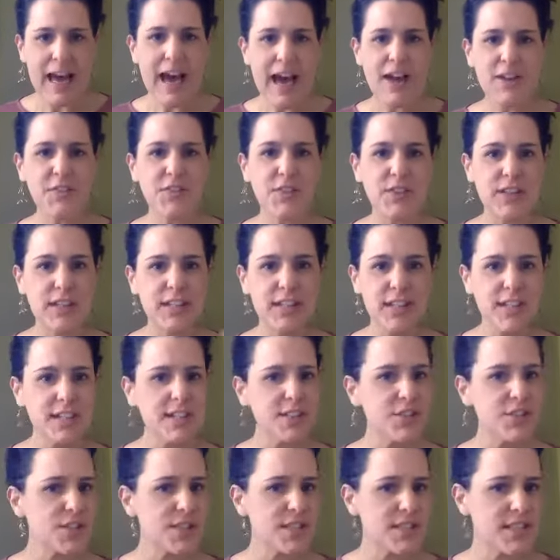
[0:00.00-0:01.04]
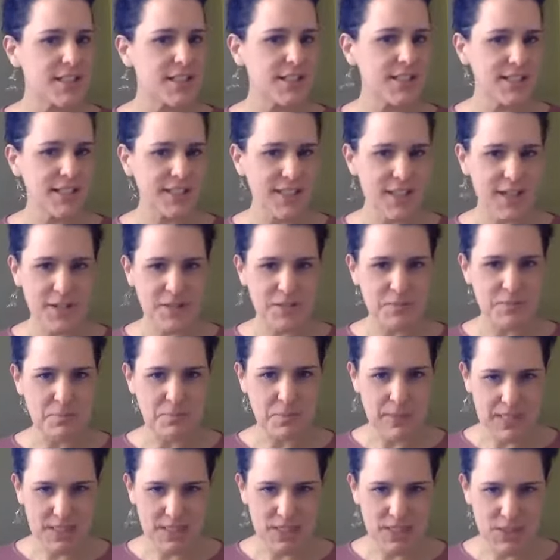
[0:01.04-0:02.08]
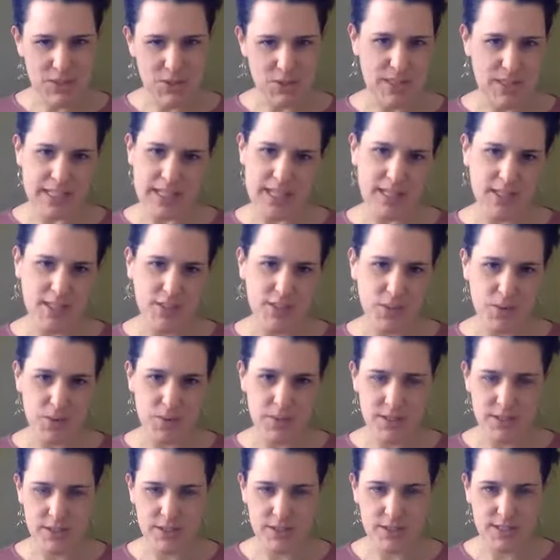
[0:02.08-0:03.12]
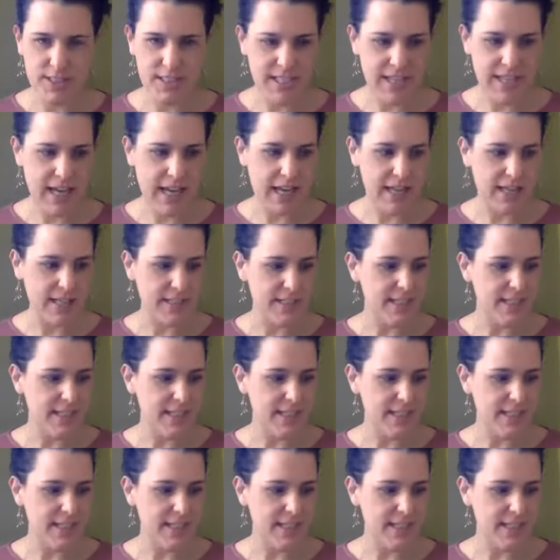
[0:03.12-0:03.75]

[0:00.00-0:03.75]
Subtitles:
I feel like there's still a lot of mystery I don't understand.